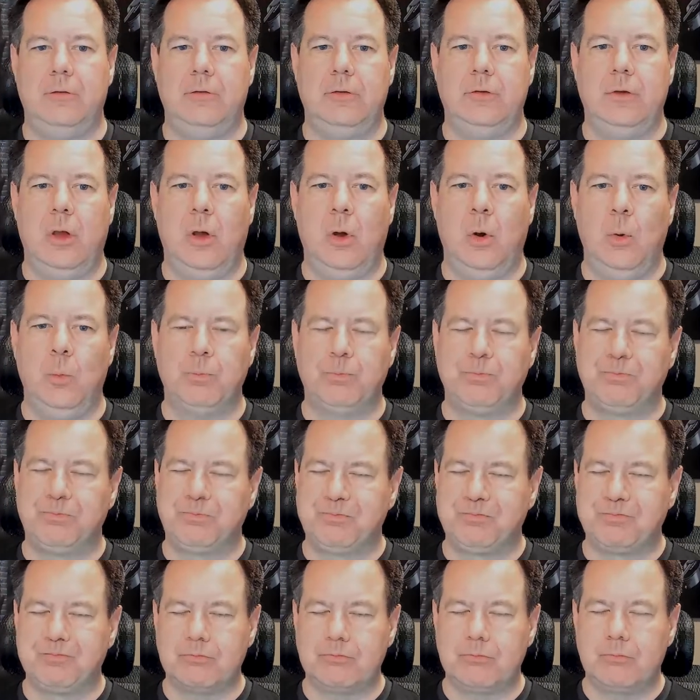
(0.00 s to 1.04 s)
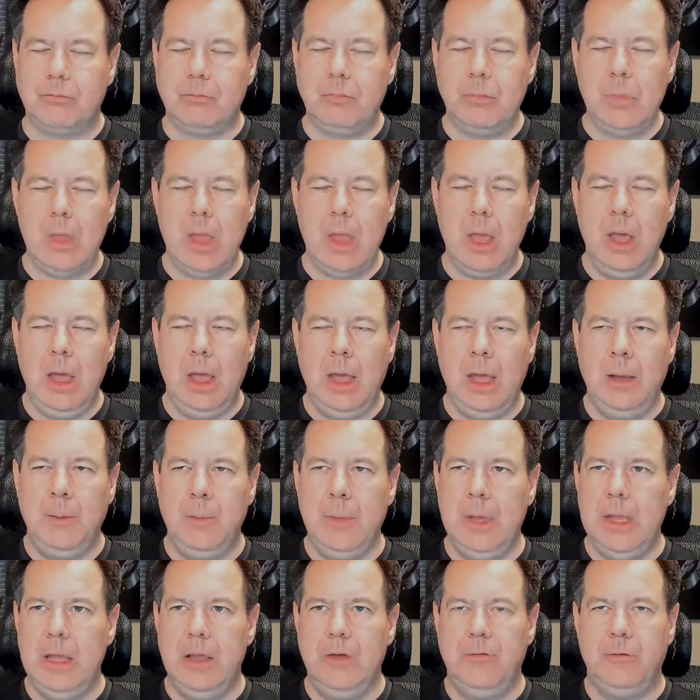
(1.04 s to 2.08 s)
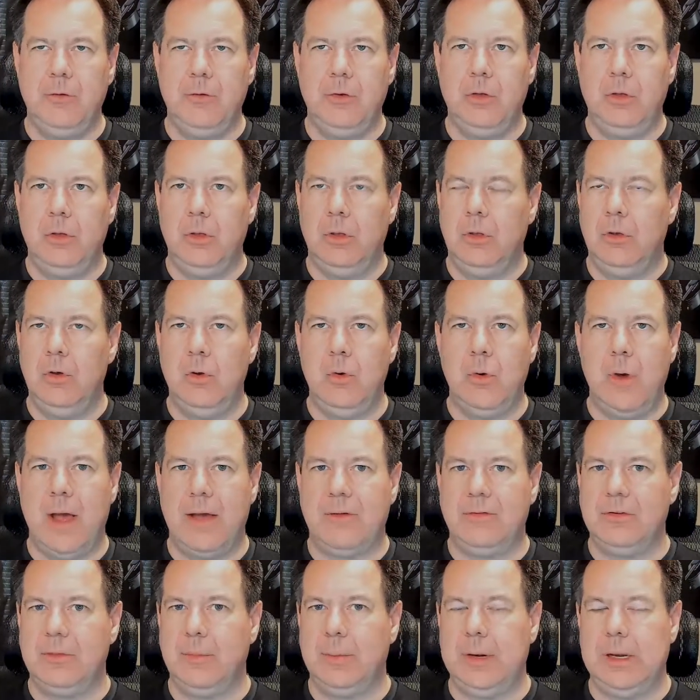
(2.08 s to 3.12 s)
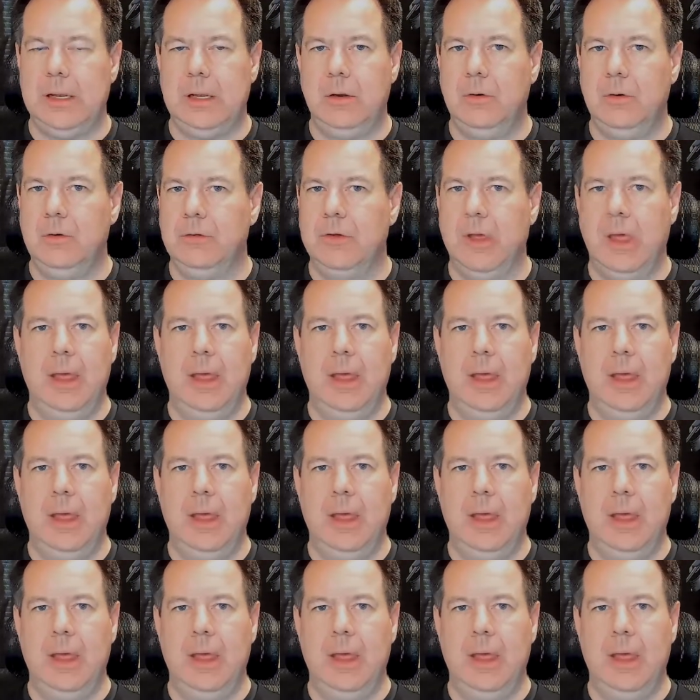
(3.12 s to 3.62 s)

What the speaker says: So if you have somebody who's